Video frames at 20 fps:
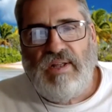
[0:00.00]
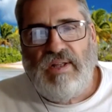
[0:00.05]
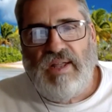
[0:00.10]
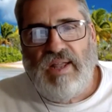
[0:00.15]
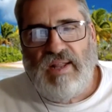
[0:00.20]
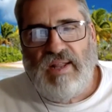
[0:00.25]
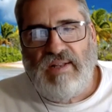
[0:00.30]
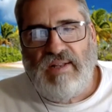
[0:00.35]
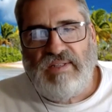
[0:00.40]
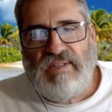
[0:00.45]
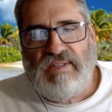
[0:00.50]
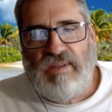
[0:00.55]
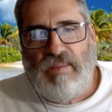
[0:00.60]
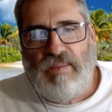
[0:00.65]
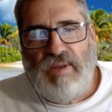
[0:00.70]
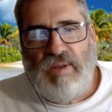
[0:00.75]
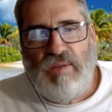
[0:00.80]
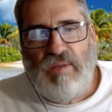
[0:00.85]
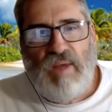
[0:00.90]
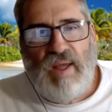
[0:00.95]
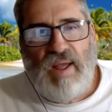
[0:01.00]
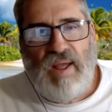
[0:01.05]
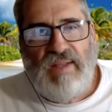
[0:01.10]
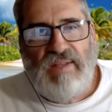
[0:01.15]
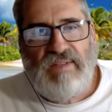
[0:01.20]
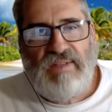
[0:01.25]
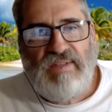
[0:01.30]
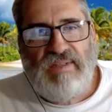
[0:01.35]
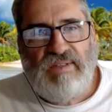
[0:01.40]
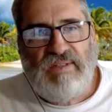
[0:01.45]
in so many
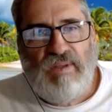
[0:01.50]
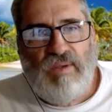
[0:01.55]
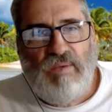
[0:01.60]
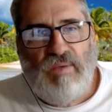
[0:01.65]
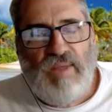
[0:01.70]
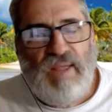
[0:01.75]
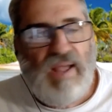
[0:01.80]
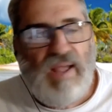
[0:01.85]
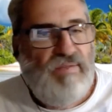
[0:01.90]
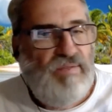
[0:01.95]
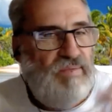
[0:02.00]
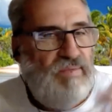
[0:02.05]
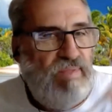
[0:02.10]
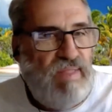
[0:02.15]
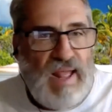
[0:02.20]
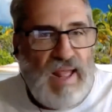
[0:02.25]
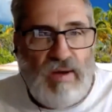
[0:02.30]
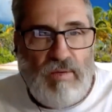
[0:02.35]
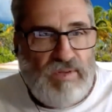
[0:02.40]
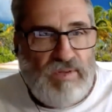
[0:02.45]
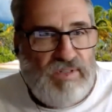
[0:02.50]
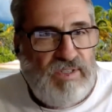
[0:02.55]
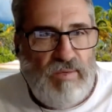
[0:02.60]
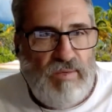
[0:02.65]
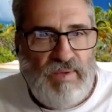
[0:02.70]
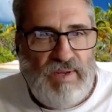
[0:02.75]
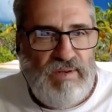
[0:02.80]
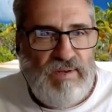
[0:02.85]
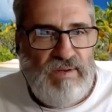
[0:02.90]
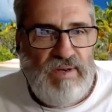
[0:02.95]
ways. So we have that
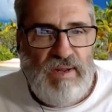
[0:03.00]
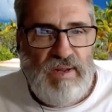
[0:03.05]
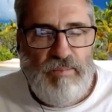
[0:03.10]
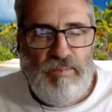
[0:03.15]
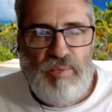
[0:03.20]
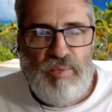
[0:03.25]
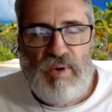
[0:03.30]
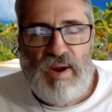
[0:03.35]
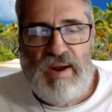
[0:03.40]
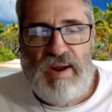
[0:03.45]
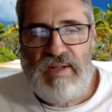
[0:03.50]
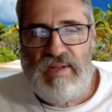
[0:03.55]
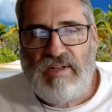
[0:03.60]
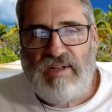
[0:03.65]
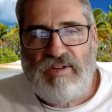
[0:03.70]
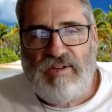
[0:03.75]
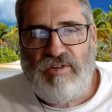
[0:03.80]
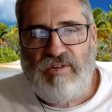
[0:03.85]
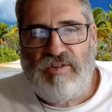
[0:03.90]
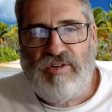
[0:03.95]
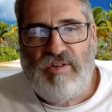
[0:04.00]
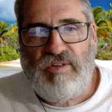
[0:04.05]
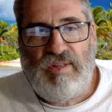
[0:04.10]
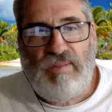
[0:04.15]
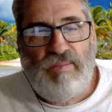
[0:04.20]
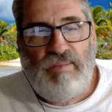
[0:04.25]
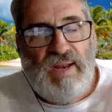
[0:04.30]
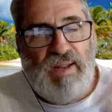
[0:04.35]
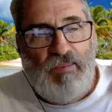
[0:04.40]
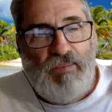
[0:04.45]
also in Quranic literature, that
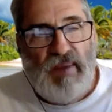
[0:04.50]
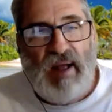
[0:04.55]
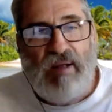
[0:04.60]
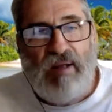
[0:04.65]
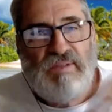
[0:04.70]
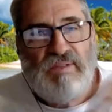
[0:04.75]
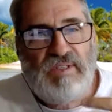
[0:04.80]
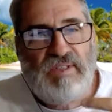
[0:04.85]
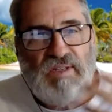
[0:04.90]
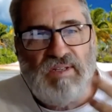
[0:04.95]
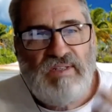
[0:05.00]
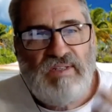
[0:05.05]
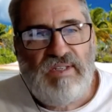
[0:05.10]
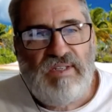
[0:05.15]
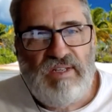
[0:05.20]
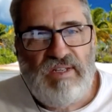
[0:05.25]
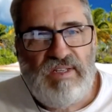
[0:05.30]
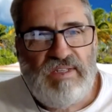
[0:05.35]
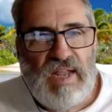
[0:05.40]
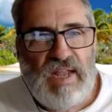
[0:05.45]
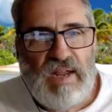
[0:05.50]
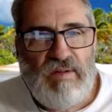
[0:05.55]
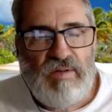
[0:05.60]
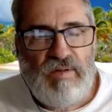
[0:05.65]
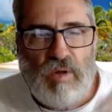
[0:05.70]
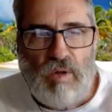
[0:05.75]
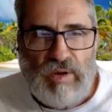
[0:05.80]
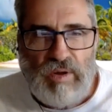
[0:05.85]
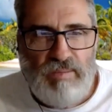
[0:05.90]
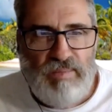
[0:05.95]
many mountains are considered sacred,
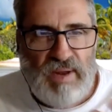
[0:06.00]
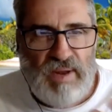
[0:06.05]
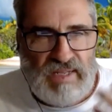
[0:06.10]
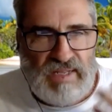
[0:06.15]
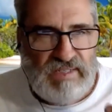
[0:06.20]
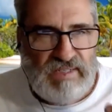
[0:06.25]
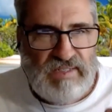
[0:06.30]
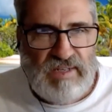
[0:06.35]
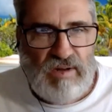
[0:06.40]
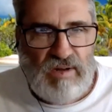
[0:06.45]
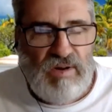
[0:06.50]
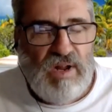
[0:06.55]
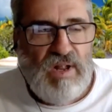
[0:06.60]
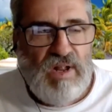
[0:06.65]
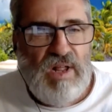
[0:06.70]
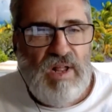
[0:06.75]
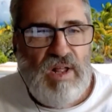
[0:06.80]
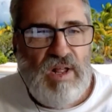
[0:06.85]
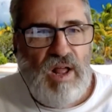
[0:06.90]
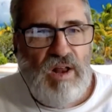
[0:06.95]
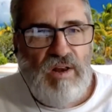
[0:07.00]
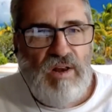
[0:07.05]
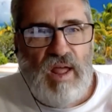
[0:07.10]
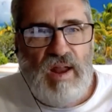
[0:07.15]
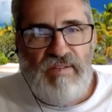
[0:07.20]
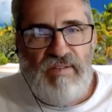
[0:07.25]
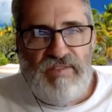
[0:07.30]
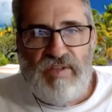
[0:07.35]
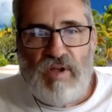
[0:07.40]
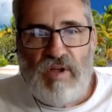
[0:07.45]
holy places. So a lot
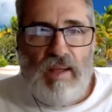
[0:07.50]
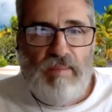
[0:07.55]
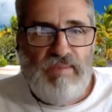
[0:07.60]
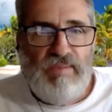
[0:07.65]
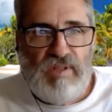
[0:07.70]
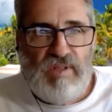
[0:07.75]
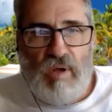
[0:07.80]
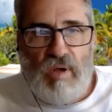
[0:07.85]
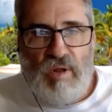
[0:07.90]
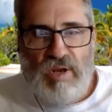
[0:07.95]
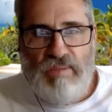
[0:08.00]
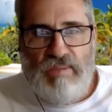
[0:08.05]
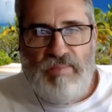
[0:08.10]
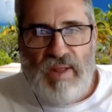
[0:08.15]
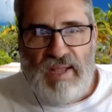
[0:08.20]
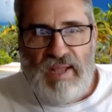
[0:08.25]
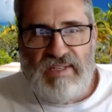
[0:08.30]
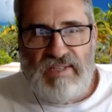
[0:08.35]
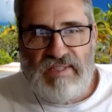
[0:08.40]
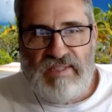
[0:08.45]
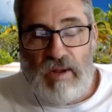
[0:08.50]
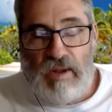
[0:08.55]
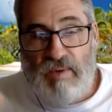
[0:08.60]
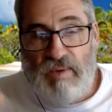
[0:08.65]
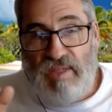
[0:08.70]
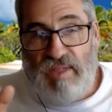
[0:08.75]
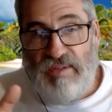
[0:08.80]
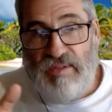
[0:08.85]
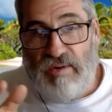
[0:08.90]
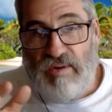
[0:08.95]
of times the holy places are
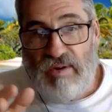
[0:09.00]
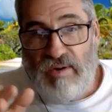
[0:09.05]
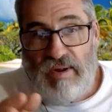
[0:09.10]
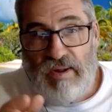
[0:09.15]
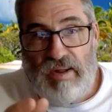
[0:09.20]
either